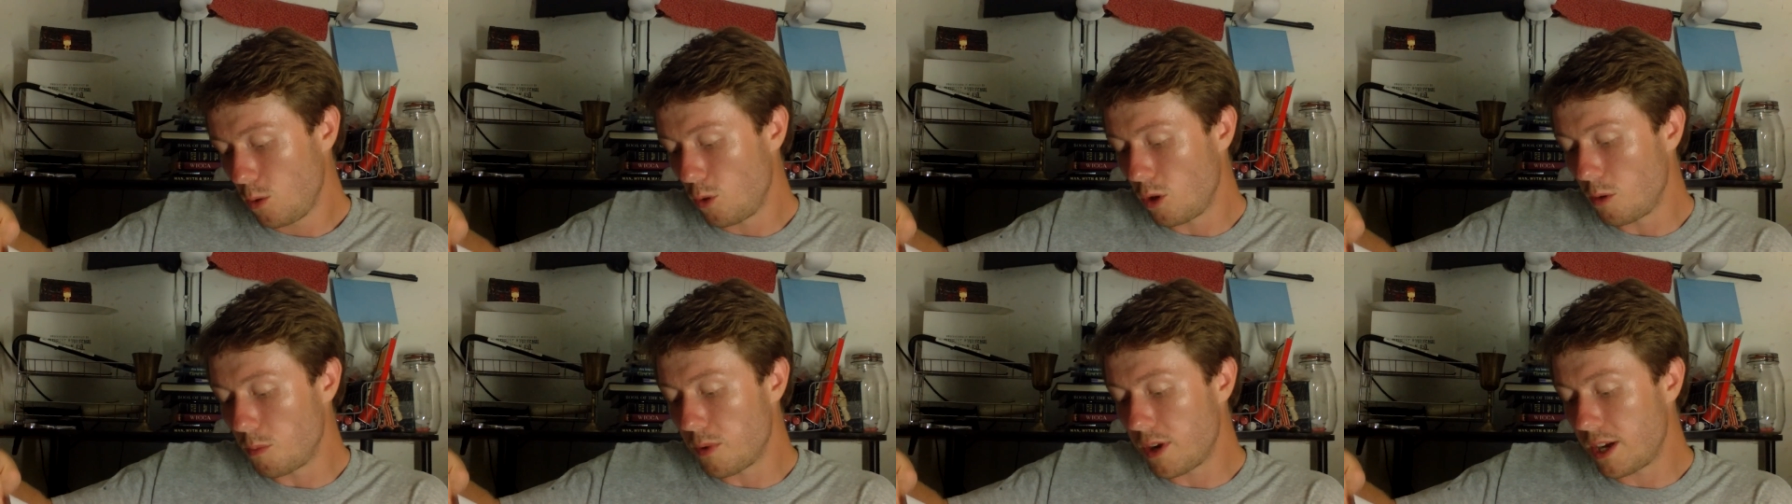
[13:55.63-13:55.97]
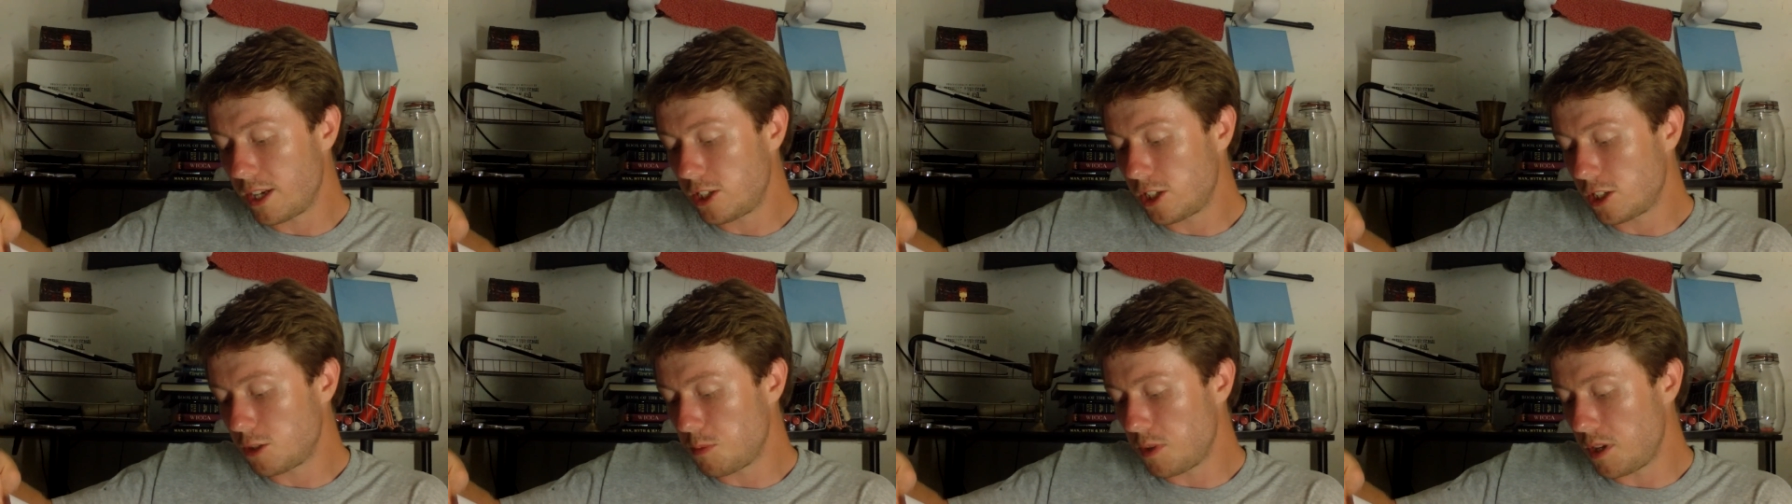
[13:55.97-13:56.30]
When a
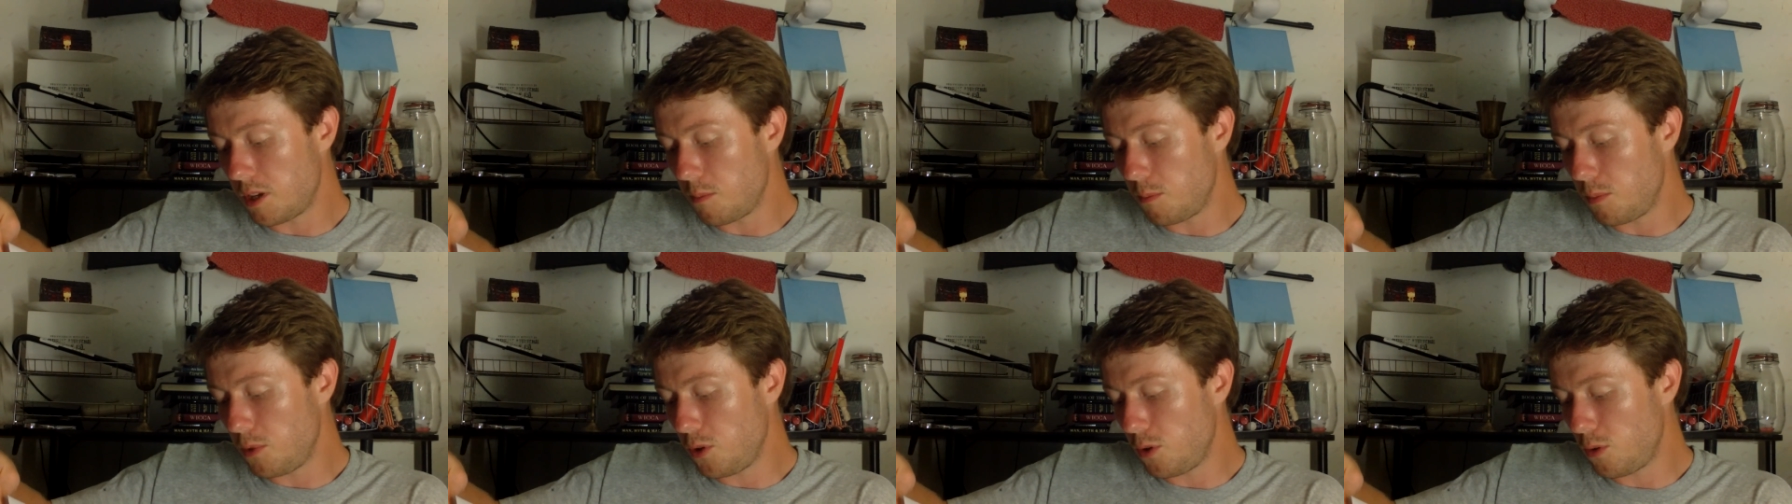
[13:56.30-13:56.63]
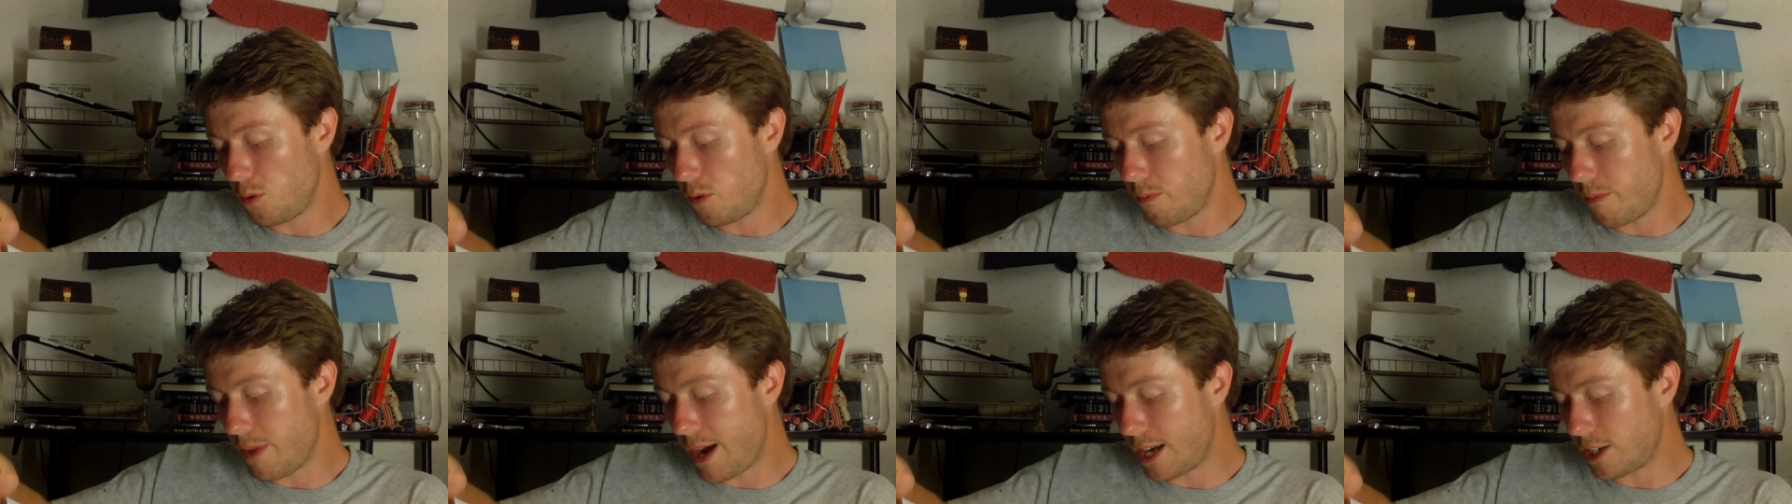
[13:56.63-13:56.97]
branch has been
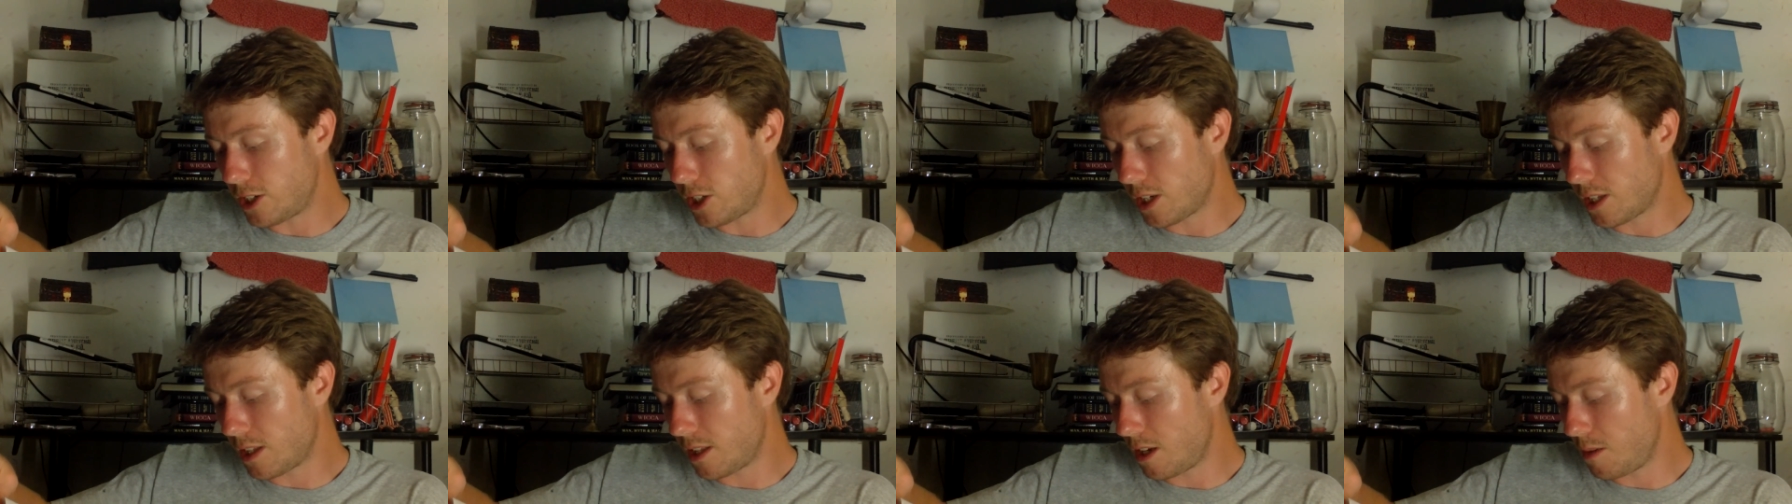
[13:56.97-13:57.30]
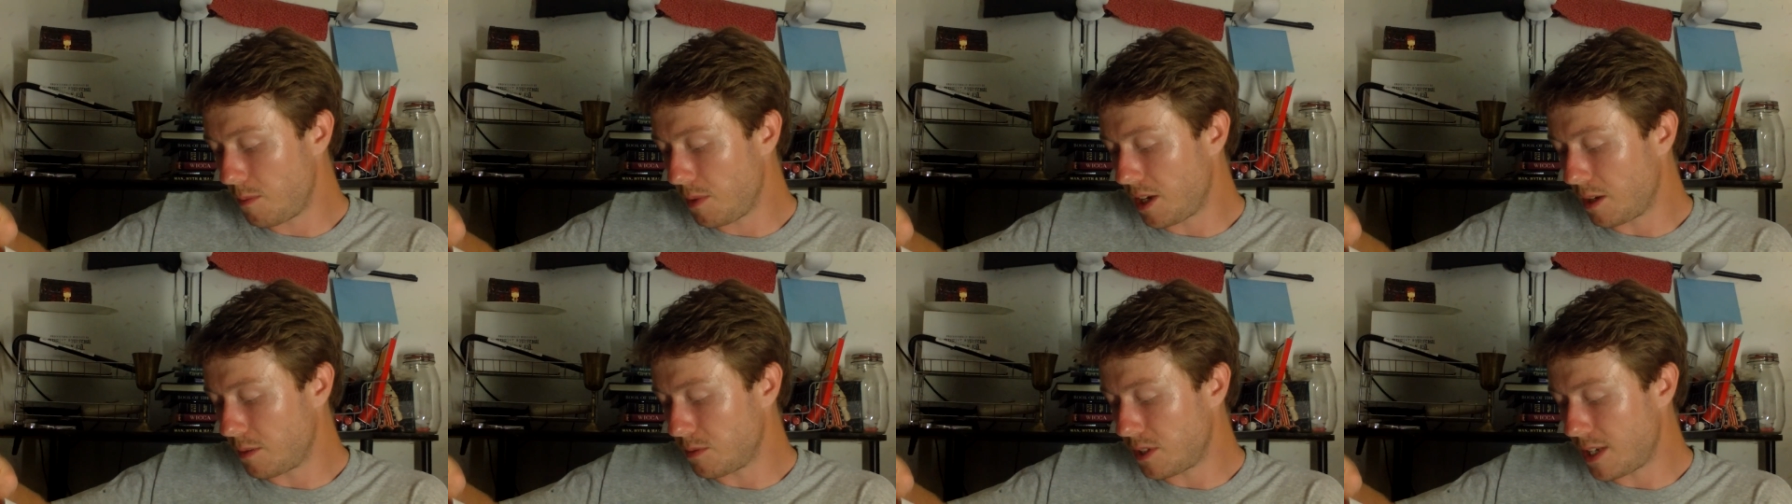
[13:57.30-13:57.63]
imbued with magic,
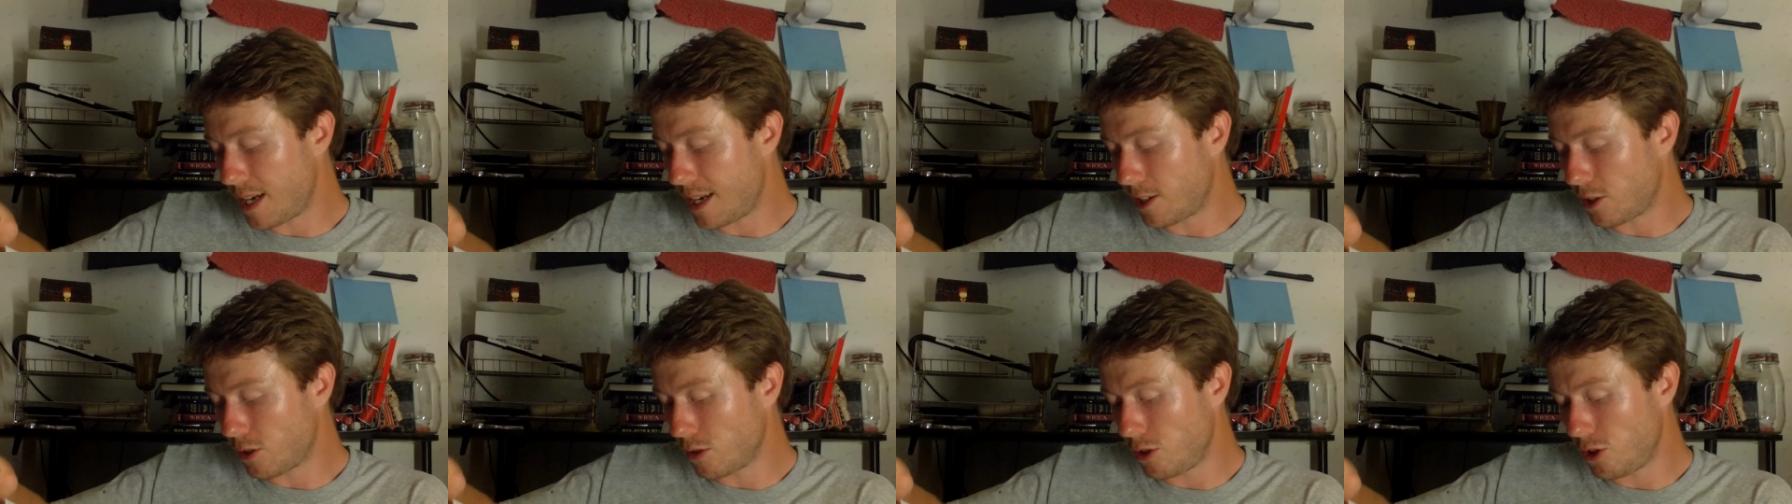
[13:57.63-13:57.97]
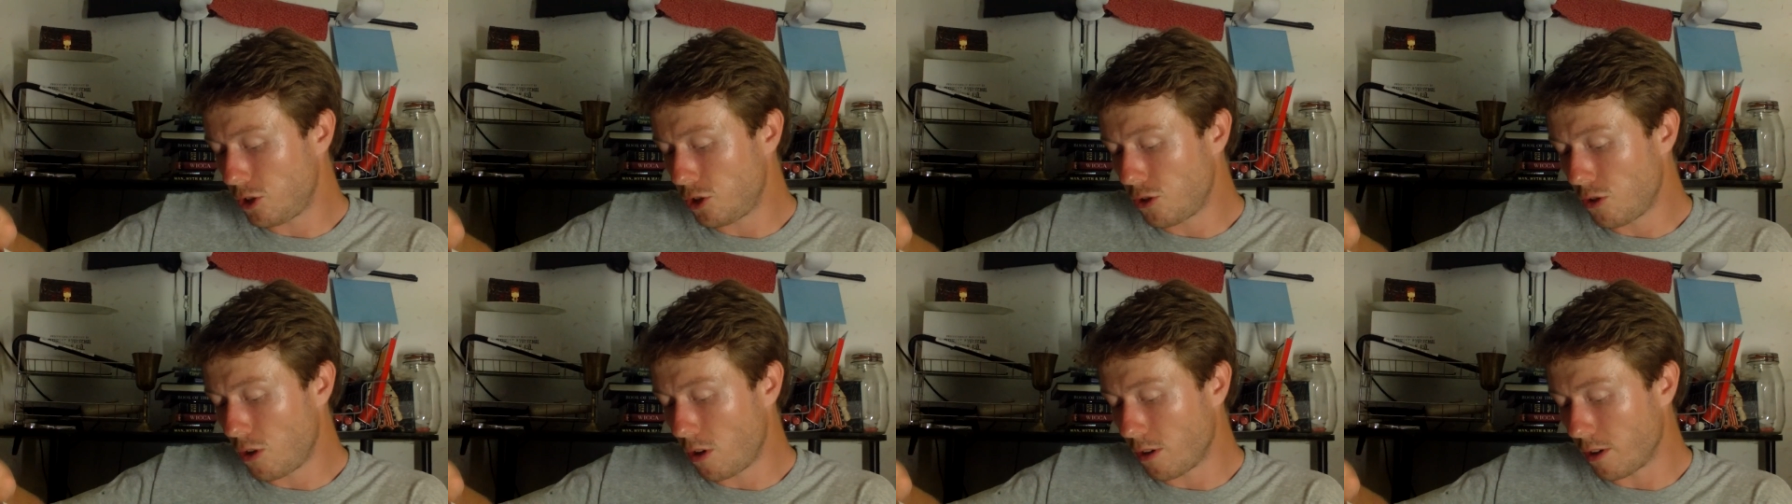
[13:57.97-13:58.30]
then it becomes
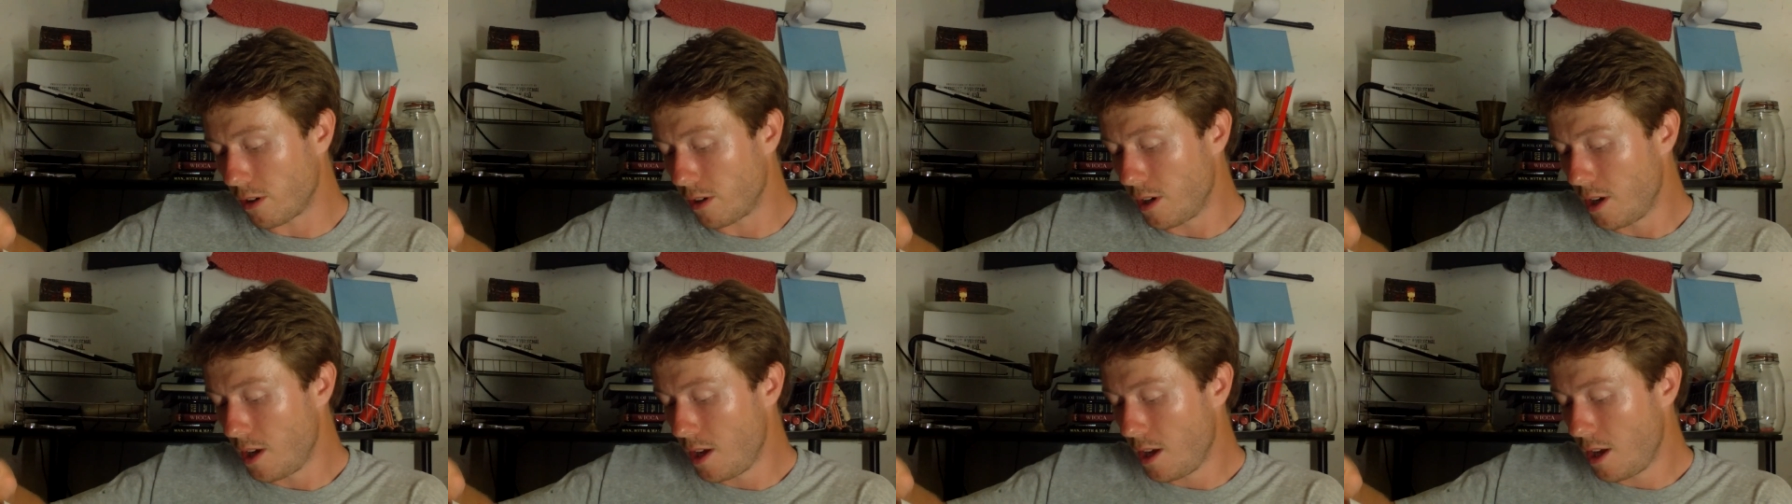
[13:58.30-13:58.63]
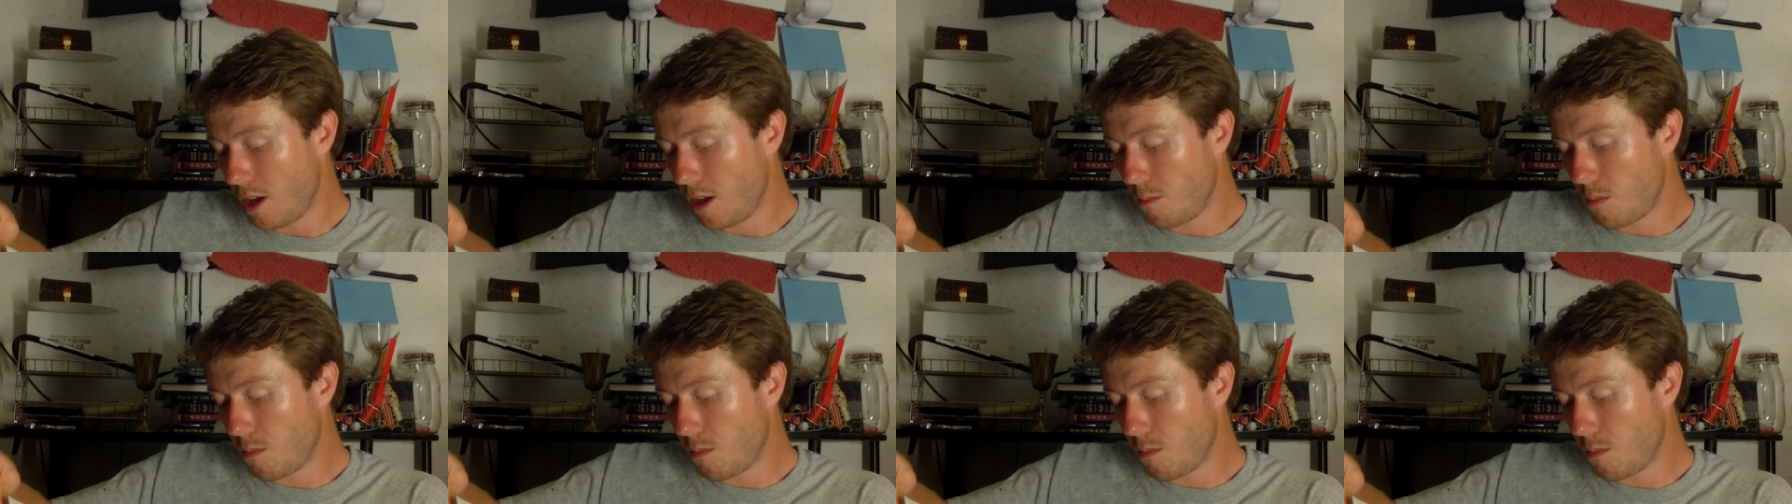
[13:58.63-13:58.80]
naturally stronger,